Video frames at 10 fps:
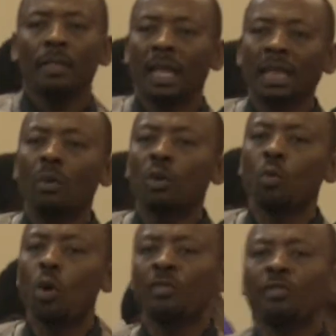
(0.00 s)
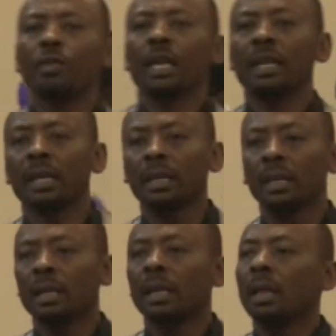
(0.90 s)
That they would walk free,
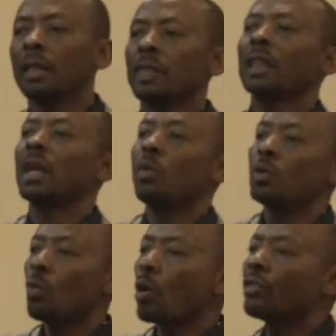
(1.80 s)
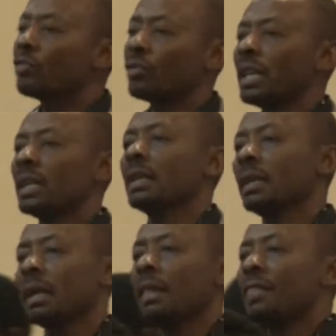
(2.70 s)
that they would walk free,
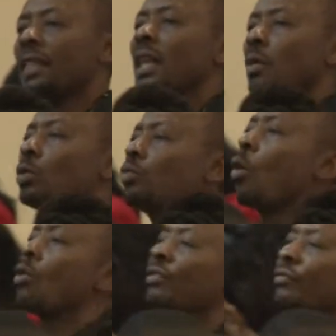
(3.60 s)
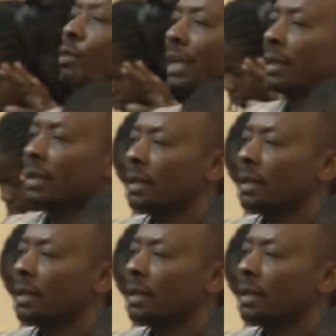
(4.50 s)
that they would walk free,